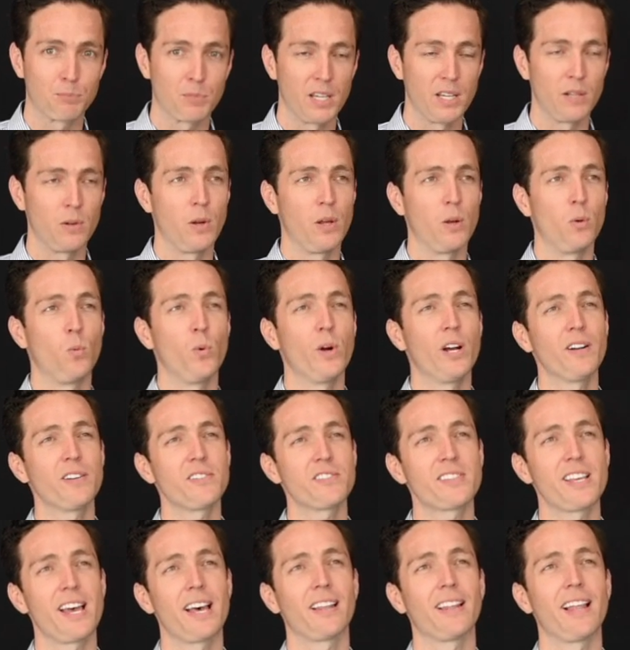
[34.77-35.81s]
And where
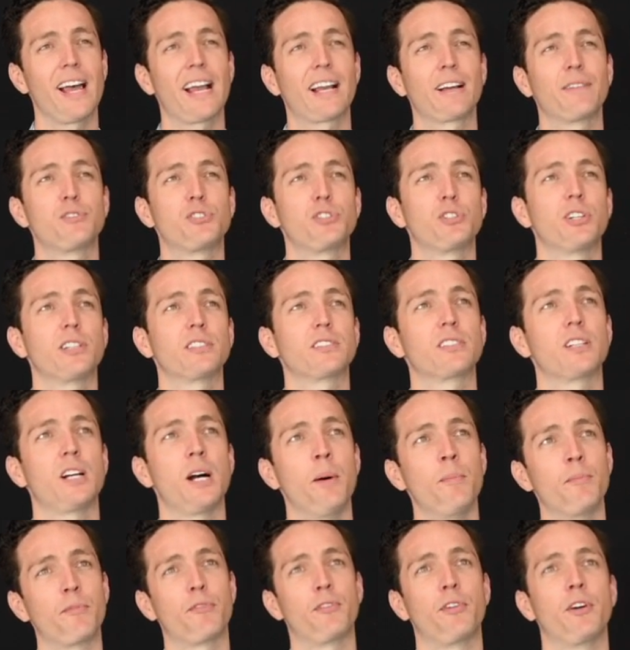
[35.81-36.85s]
does that lack of trust
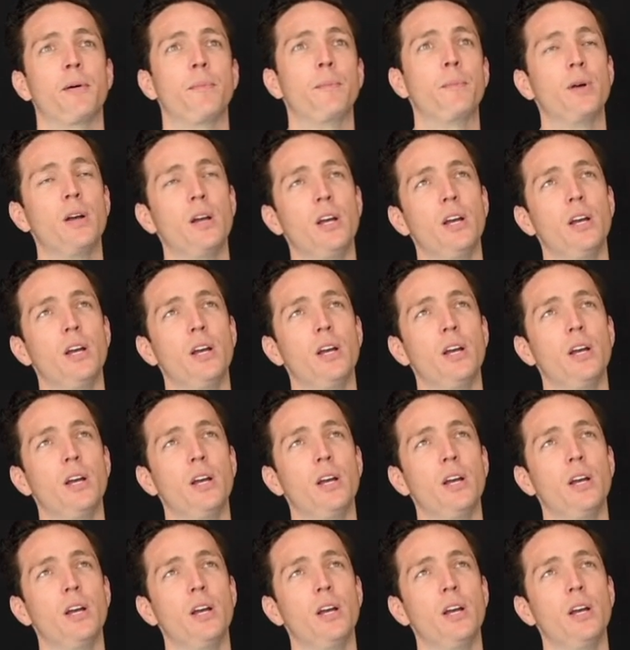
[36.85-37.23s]
come from?